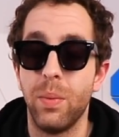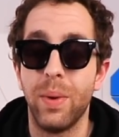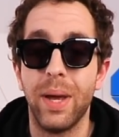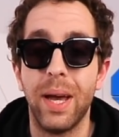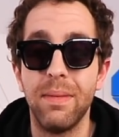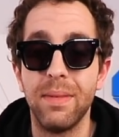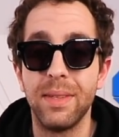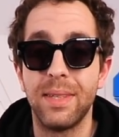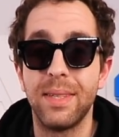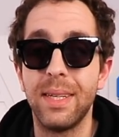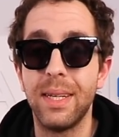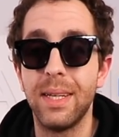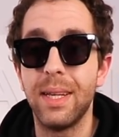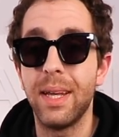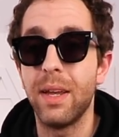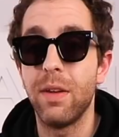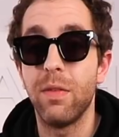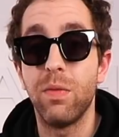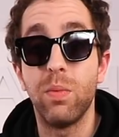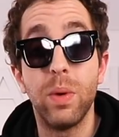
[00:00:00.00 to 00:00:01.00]
we haven't seen
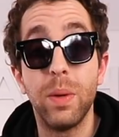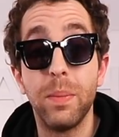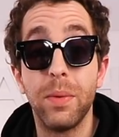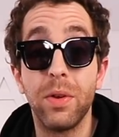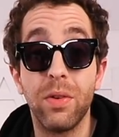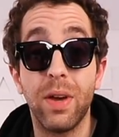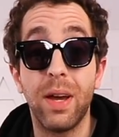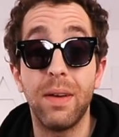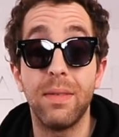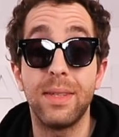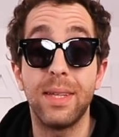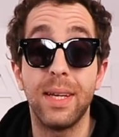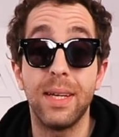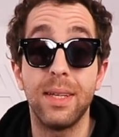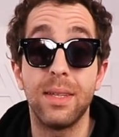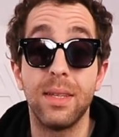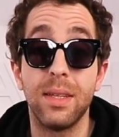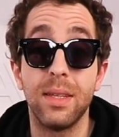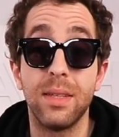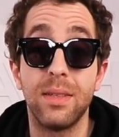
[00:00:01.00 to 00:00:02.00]
yet if women
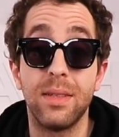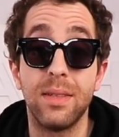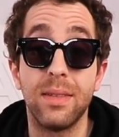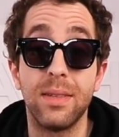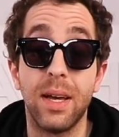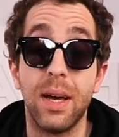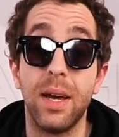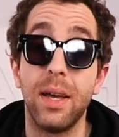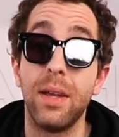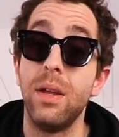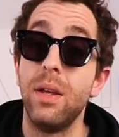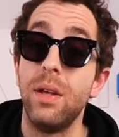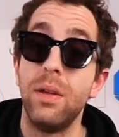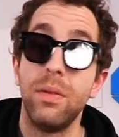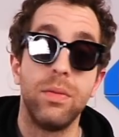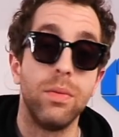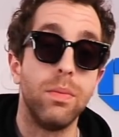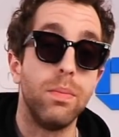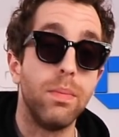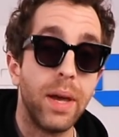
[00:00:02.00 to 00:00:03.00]
gravitate to this design,
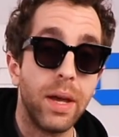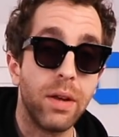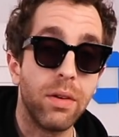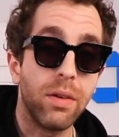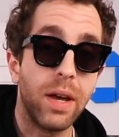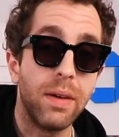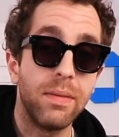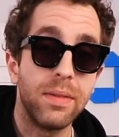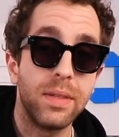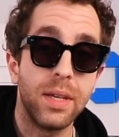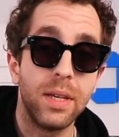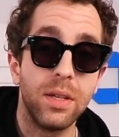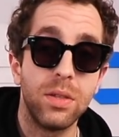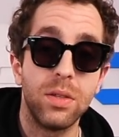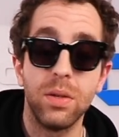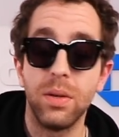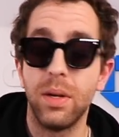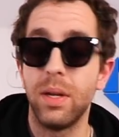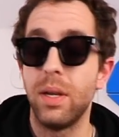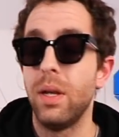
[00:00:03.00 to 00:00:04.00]
do men gravitate
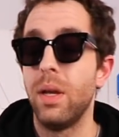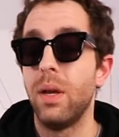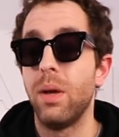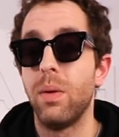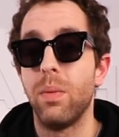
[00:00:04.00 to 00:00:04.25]
to it.